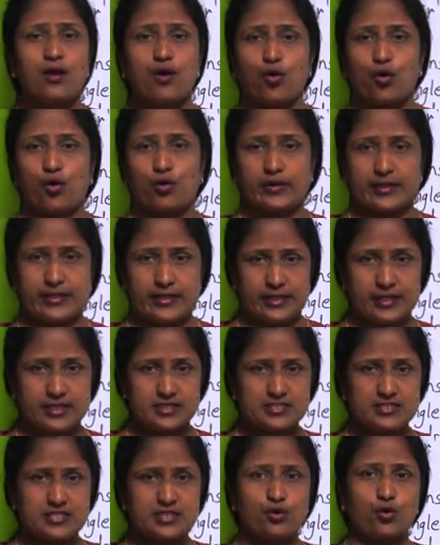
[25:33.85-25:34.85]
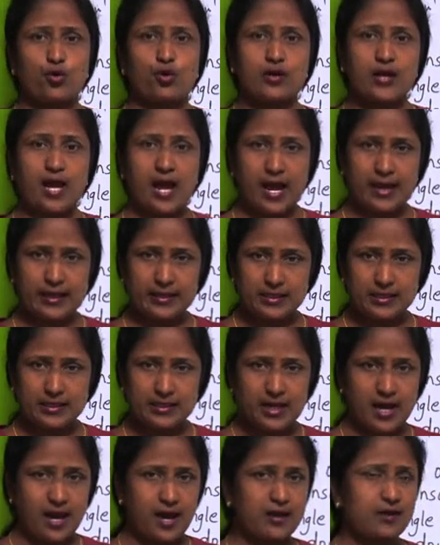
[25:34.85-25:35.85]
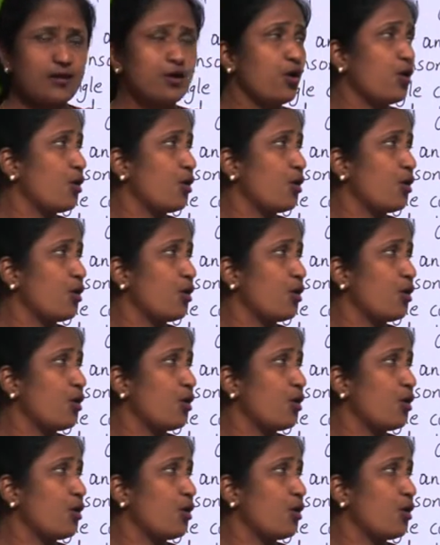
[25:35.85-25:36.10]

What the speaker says: or est or ier,